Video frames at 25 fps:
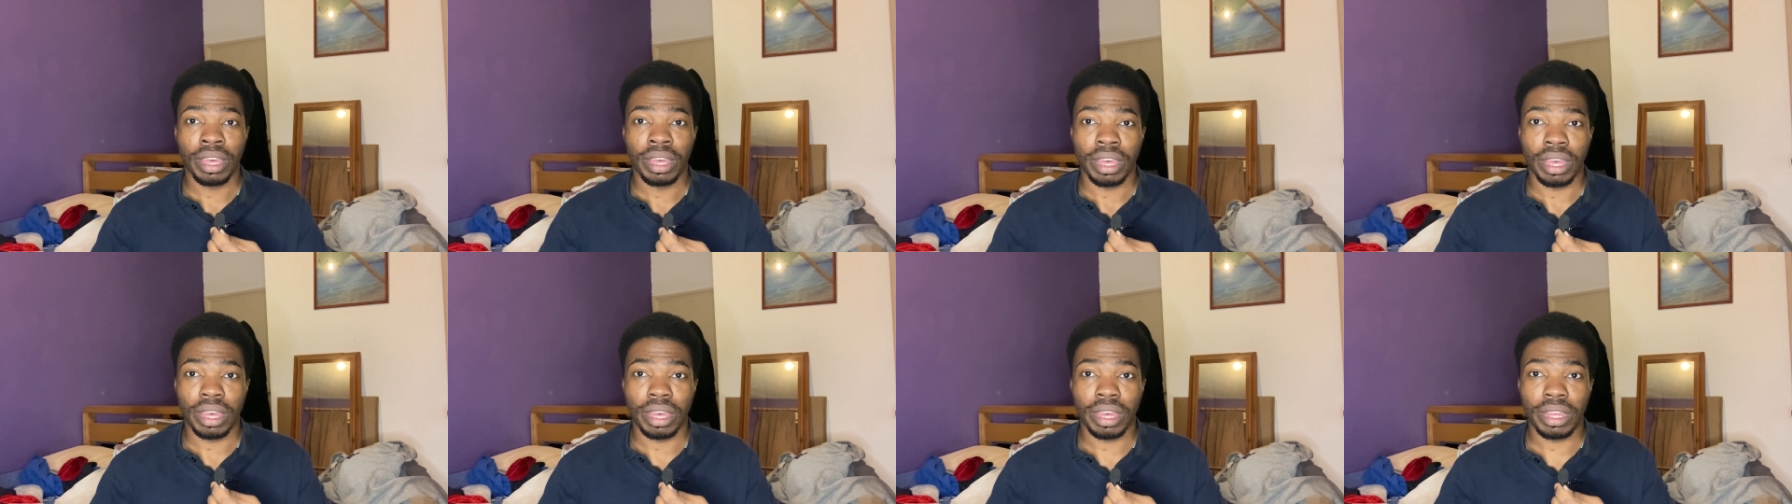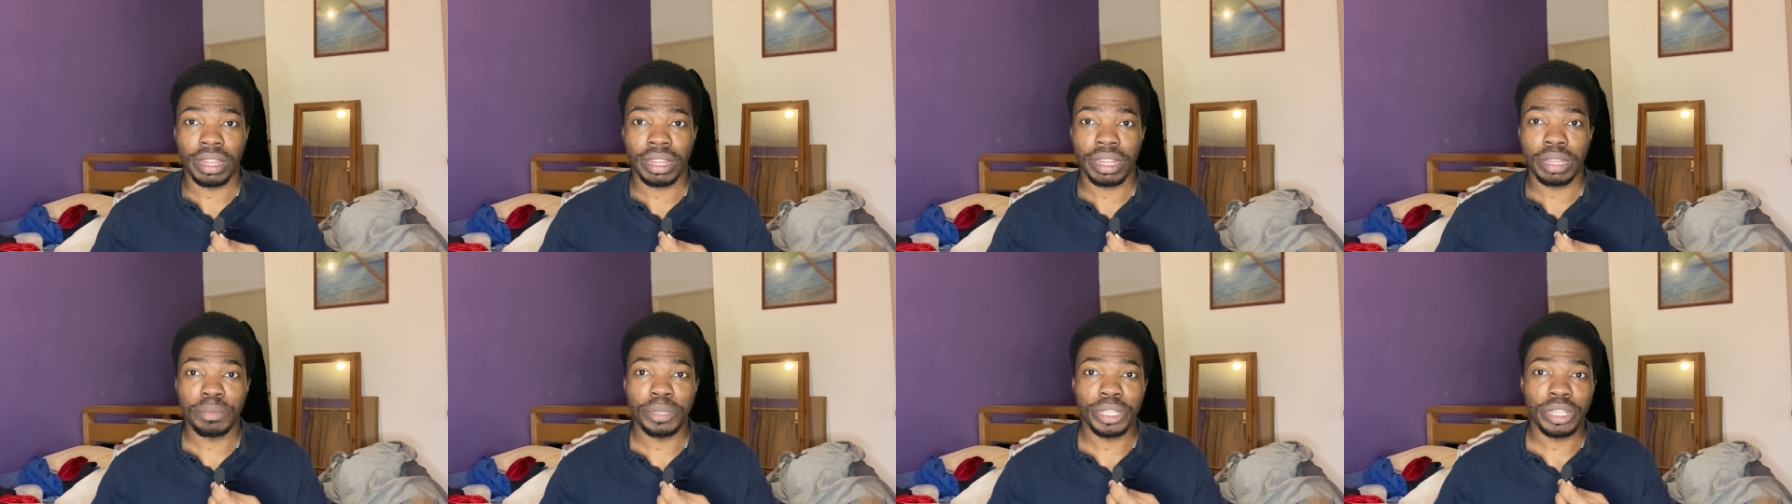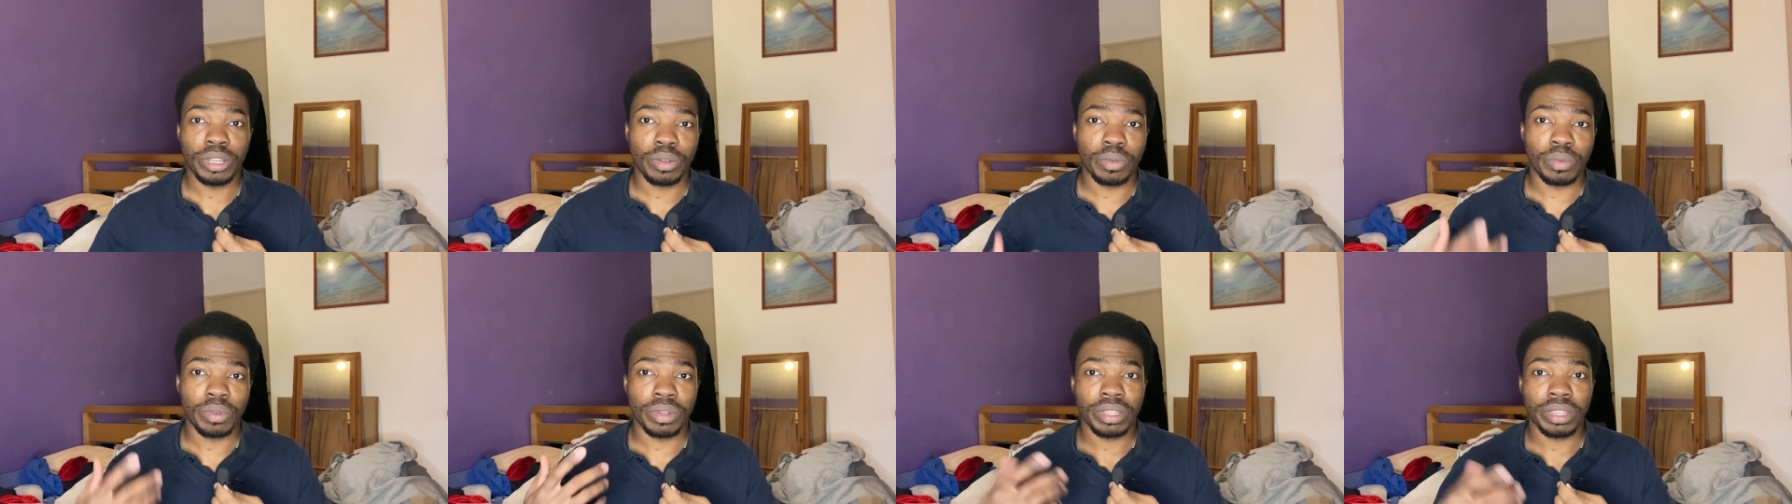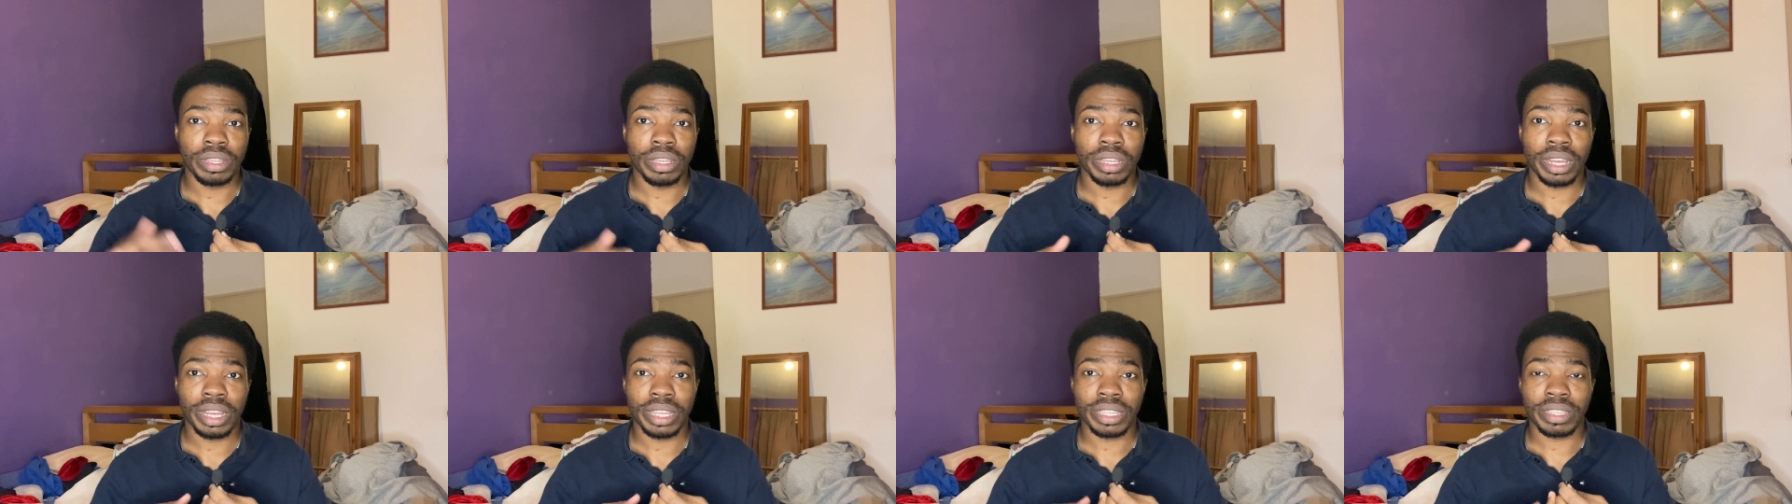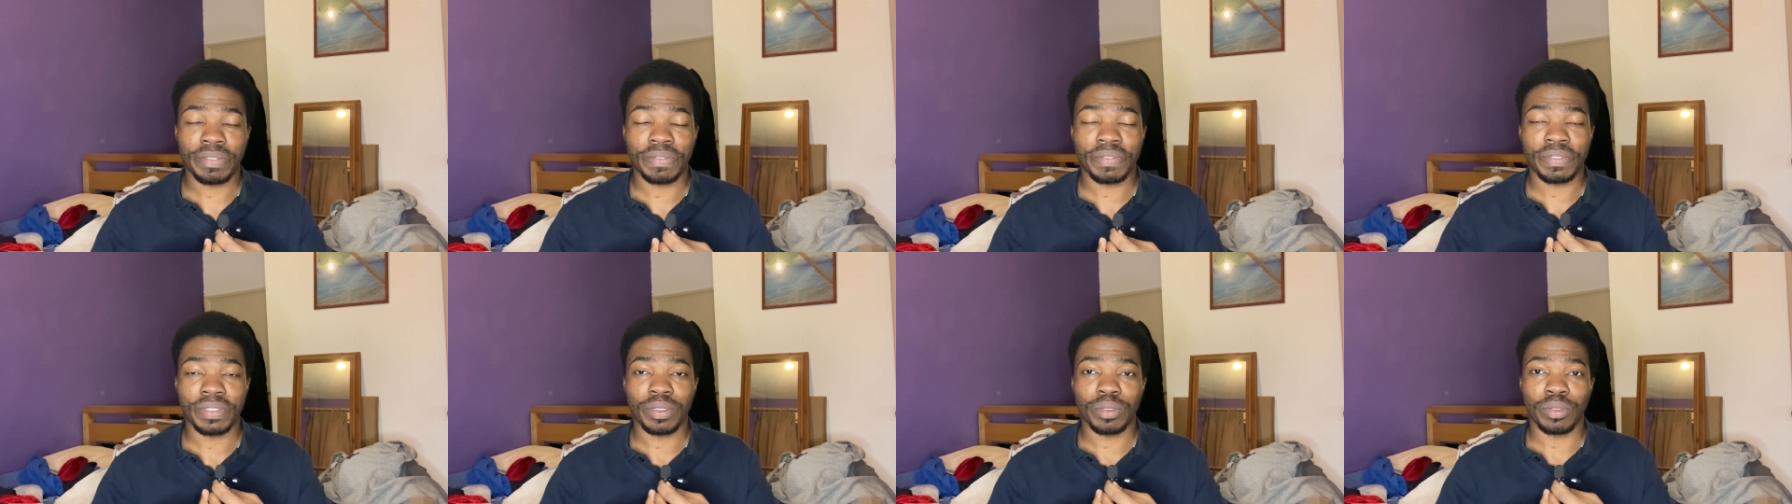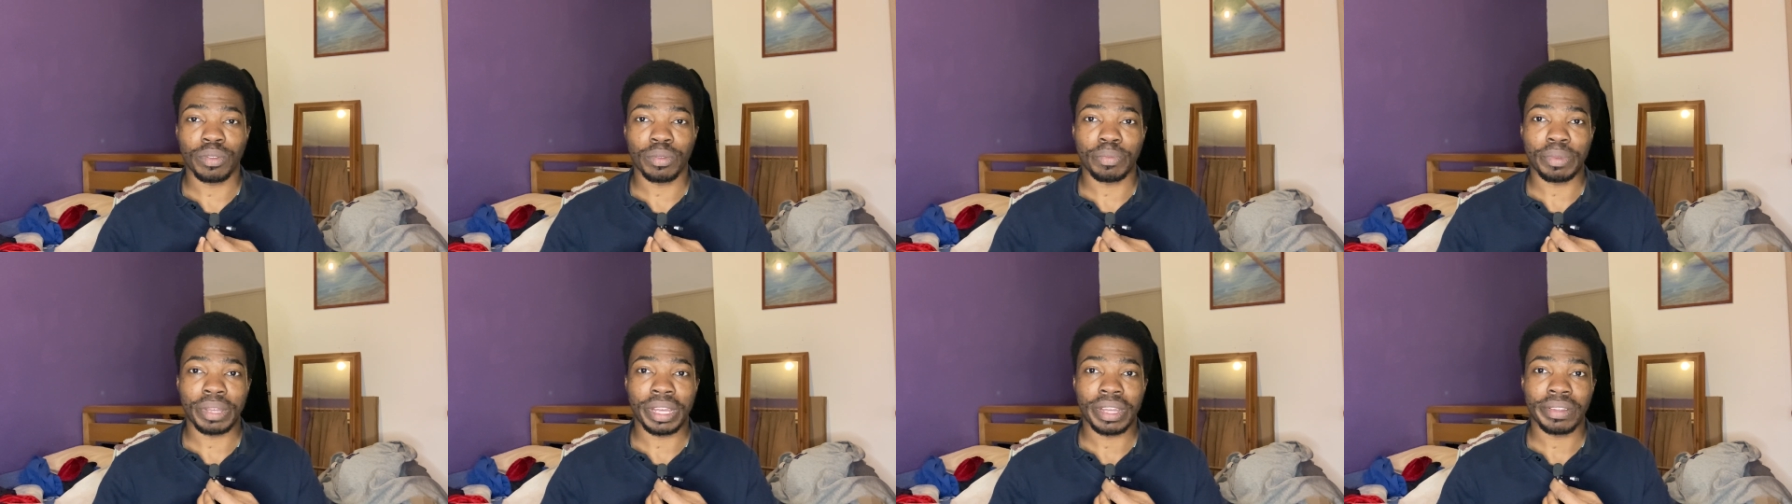Uh, let me know what you guys feel
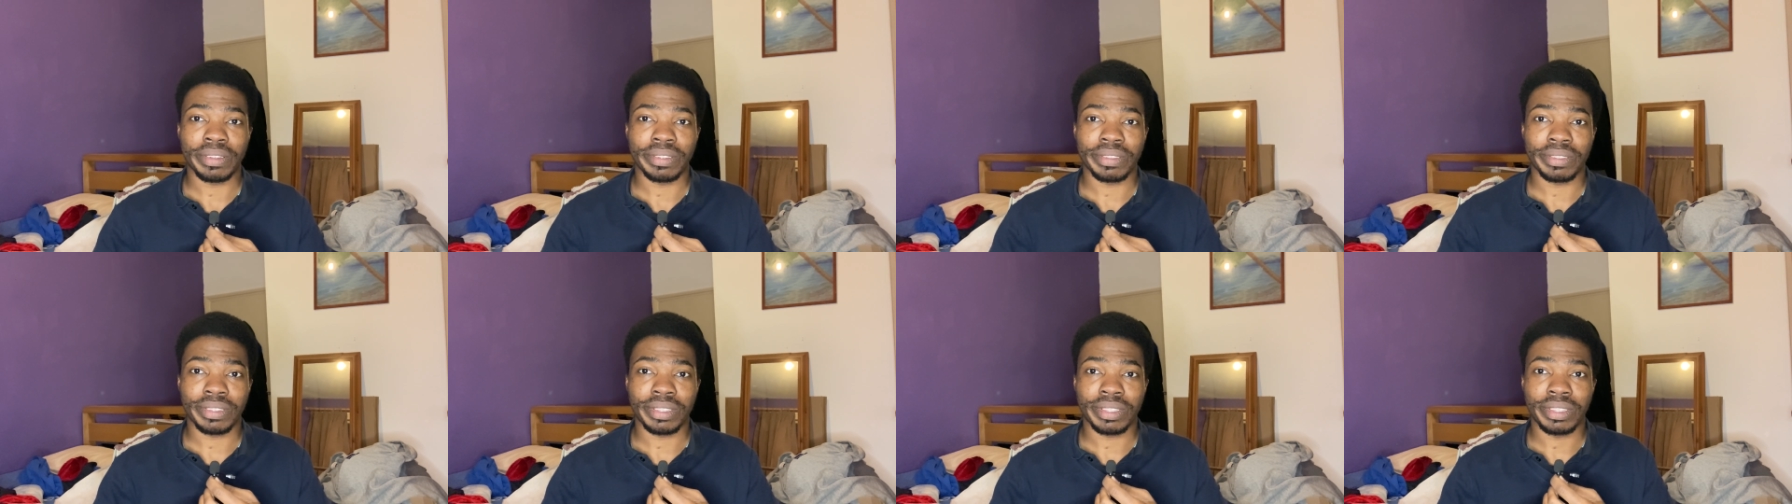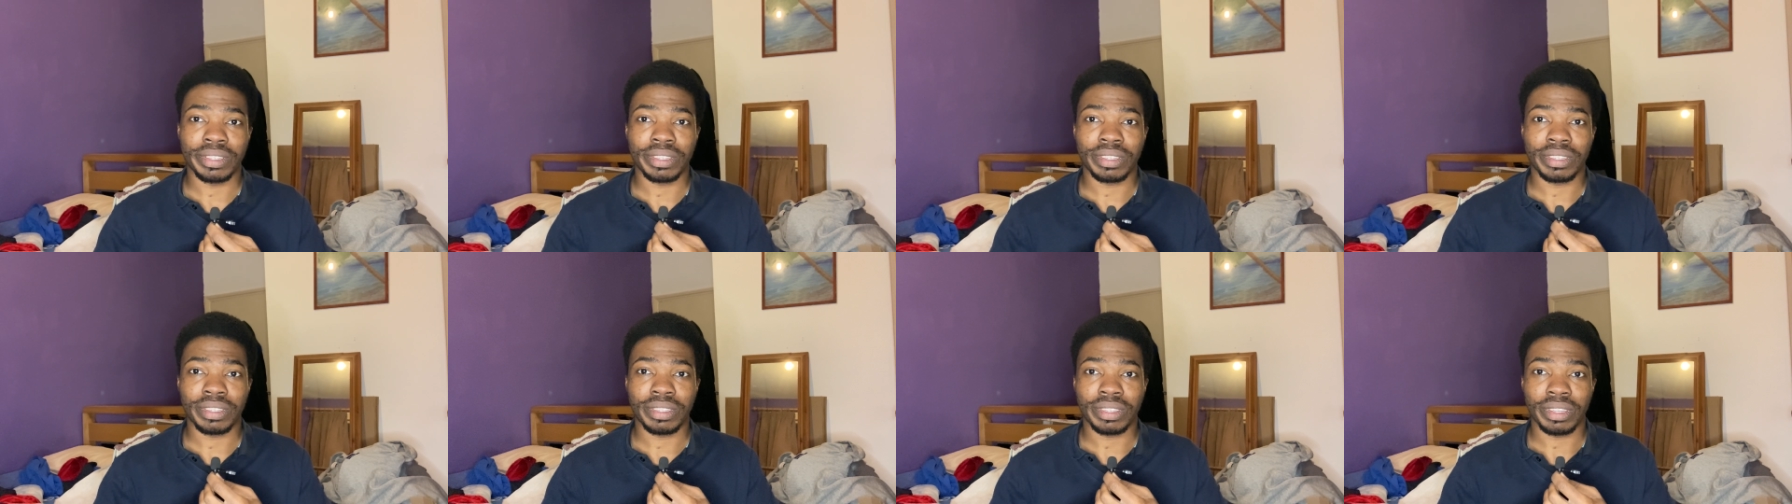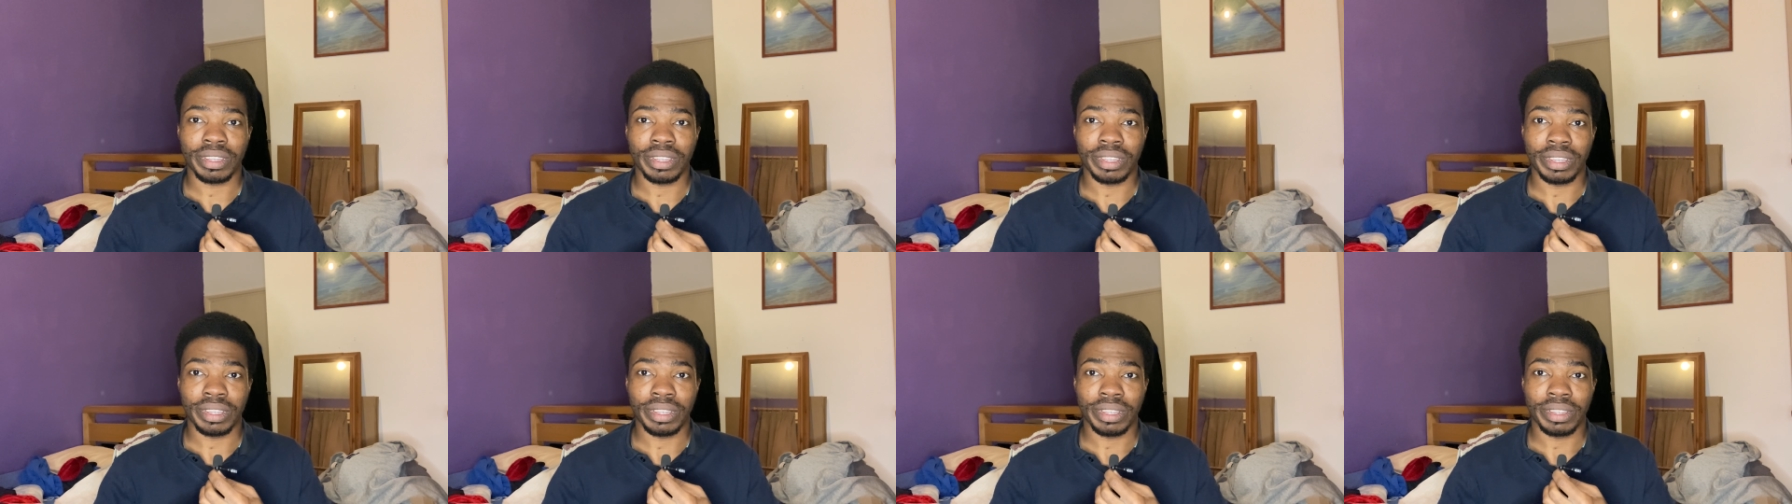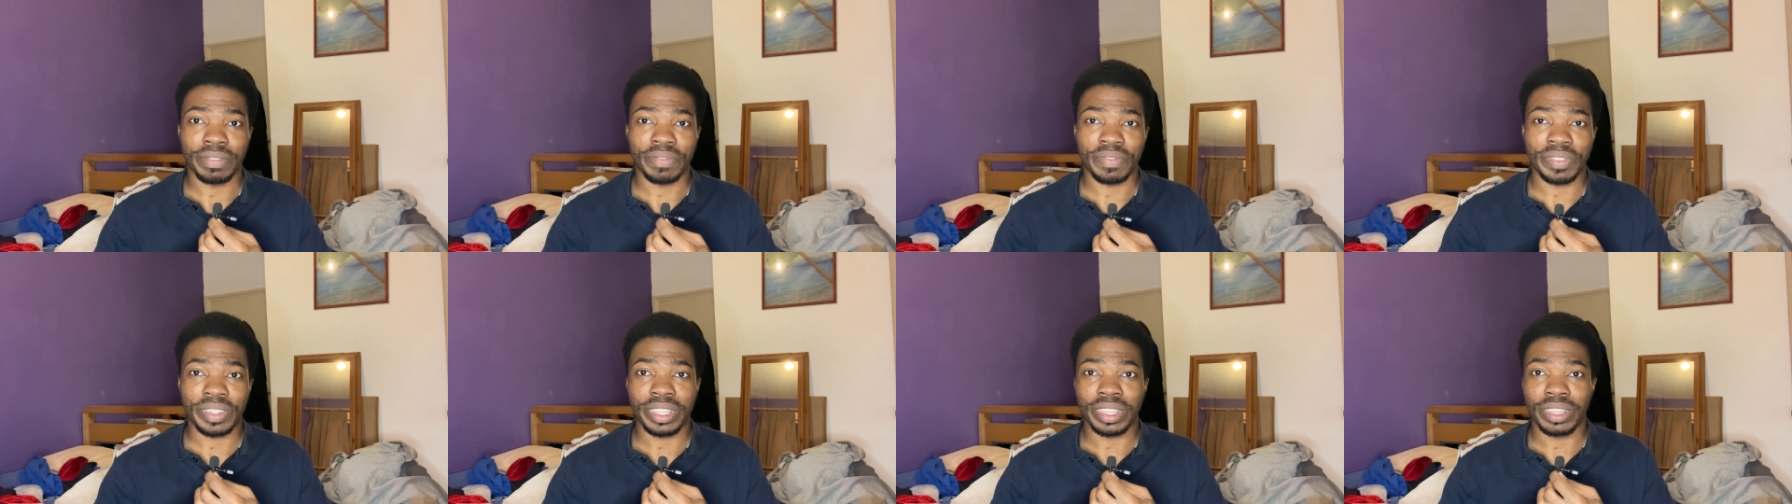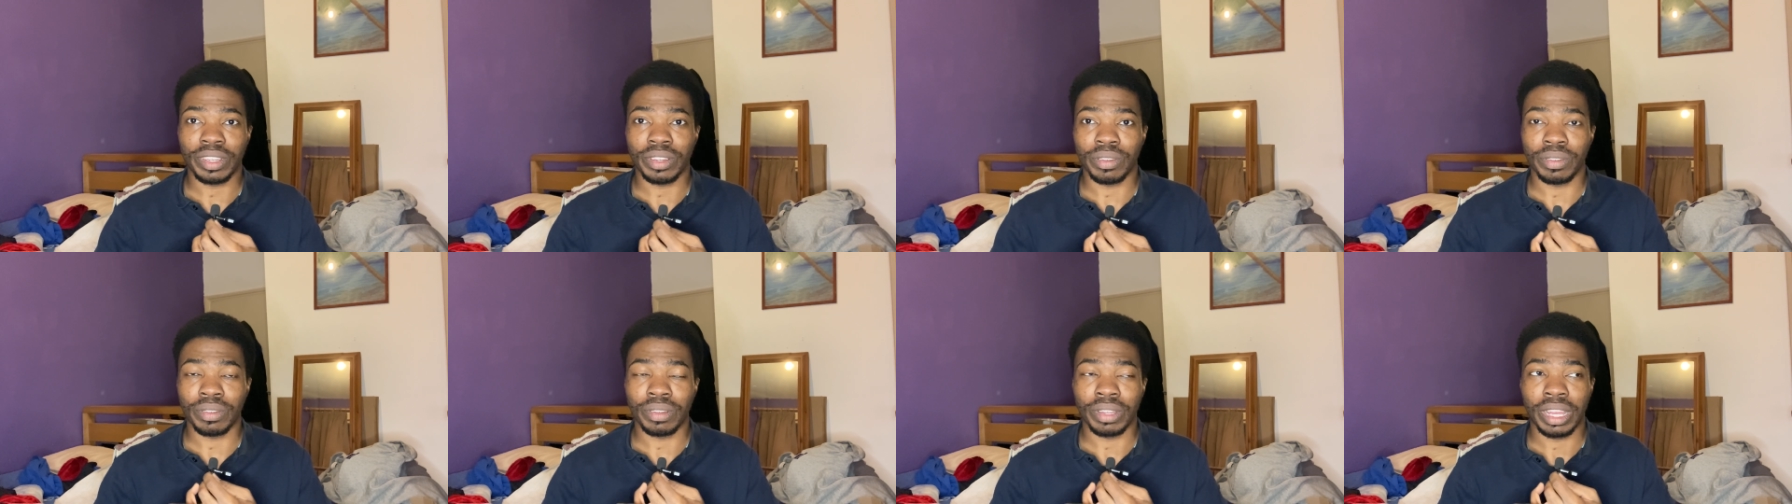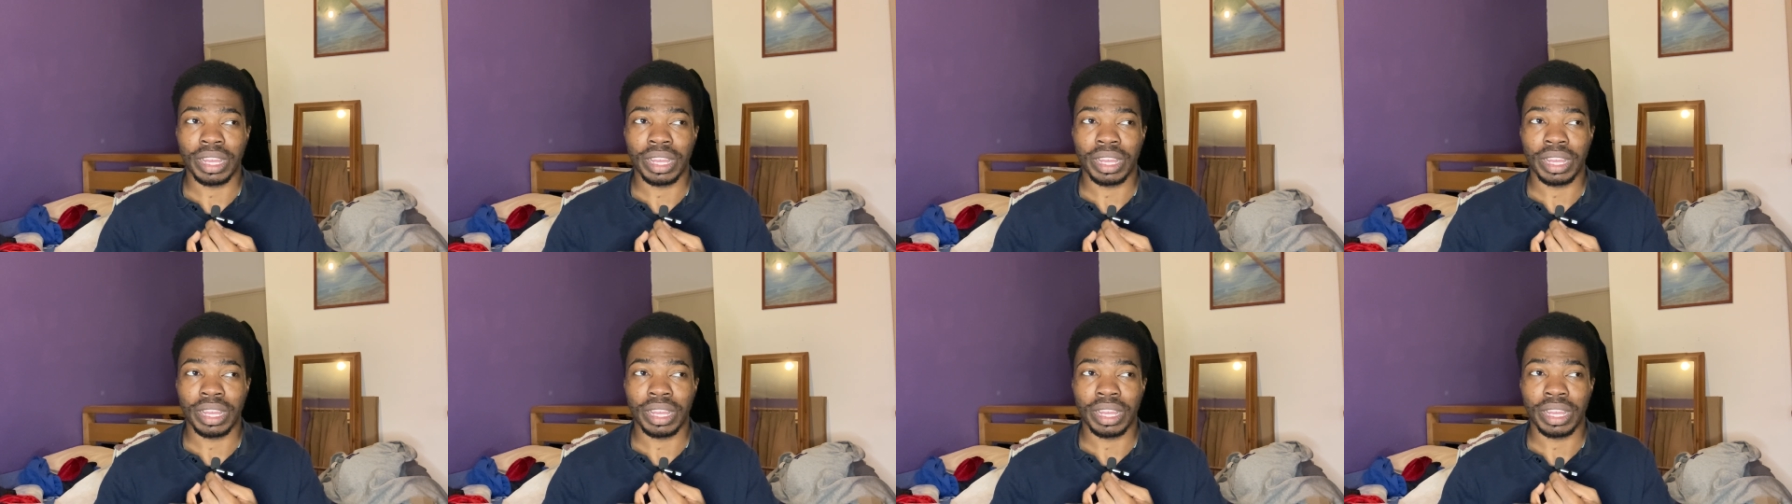about this uh, video.